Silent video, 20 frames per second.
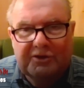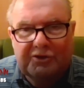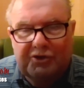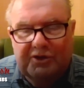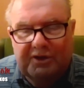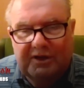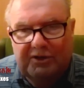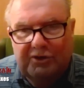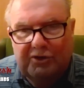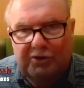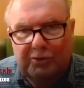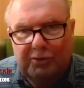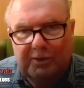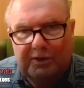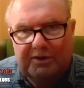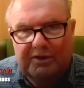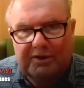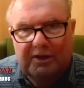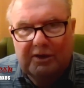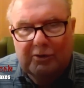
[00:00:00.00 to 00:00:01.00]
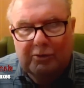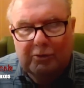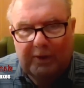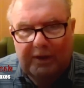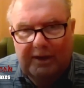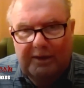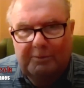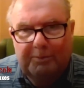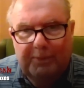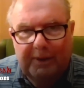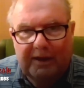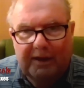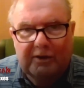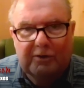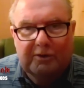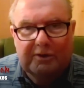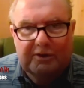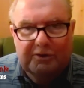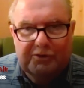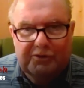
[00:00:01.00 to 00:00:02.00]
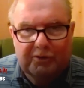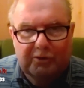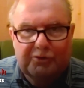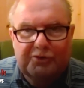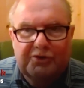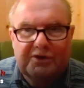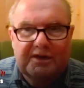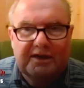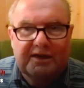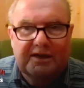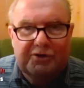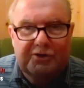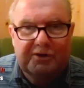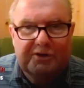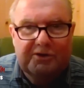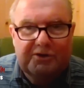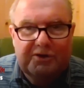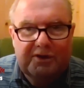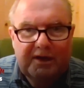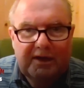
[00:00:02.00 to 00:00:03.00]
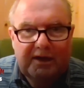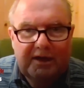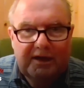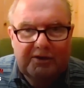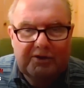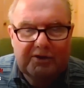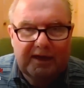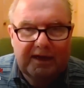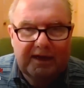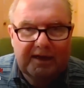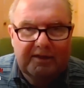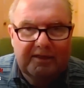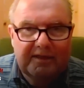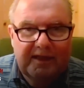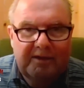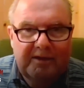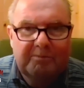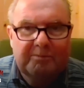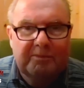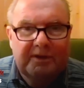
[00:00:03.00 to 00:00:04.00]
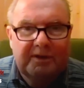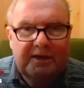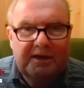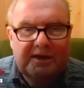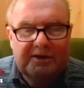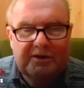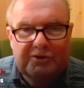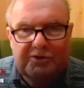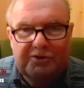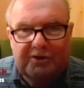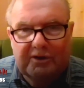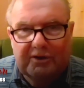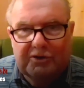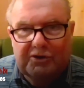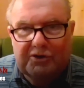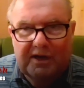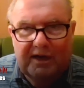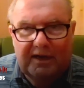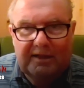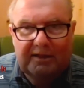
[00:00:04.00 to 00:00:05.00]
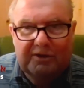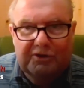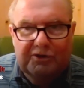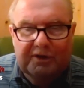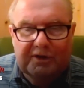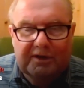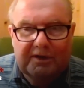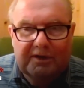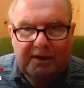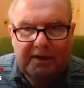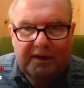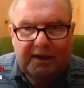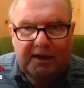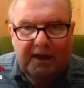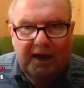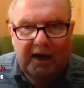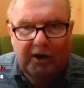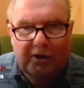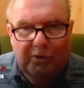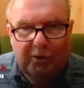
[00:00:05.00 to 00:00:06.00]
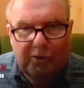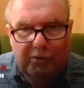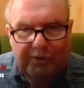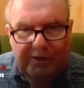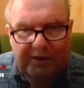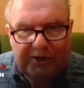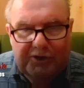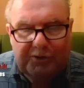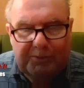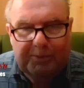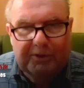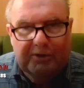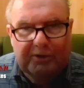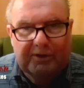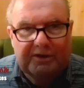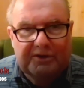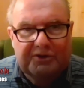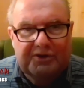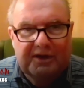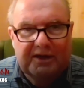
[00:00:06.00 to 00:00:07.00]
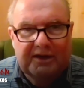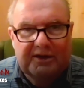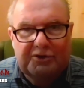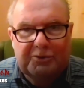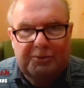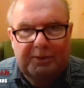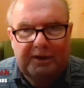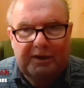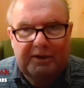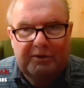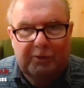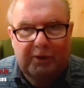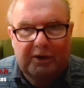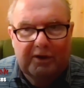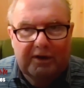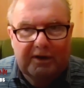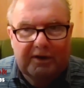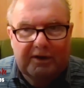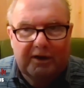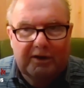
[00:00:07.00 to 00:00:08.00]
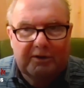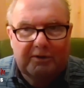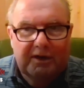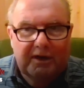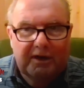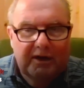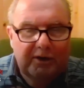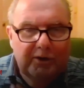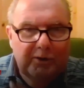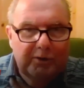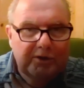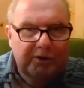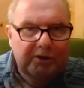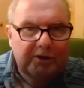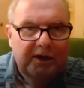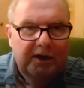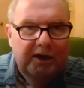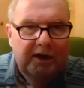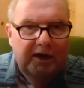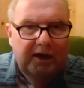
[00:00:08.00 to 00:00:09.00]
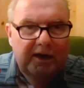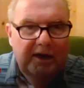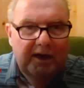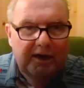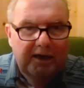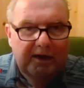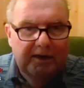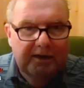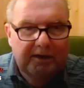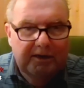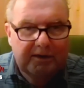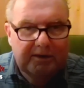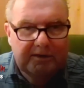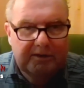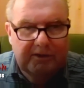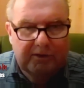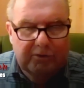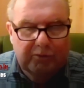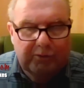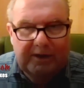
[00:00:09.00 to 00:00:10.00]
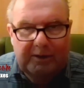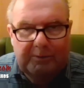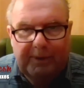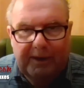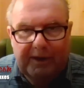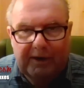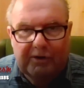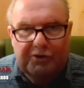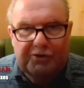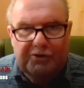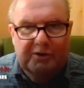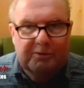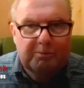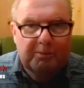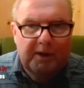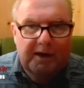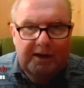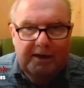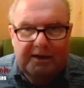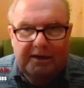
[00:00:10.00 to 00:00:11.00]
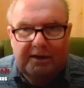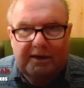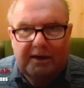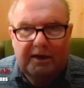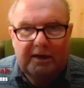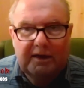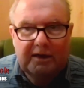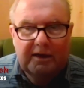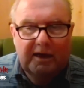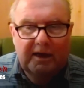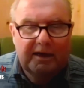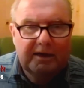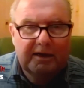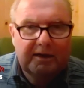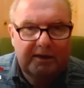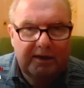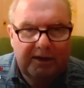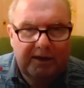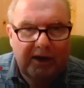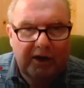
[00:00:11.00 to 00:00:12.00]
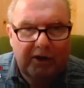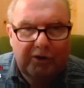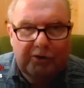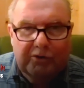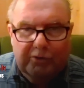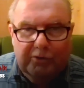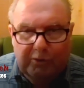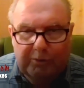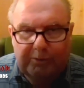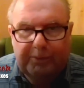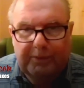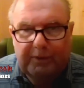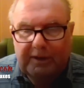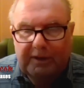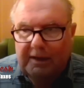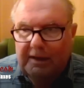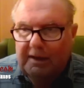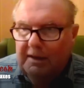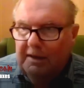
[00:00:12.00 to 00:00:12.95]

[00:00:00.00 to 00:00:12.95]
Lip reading: constituent ratepayer associations to get them to start challenging. Our own experience has been where I got the ratepayers in our group,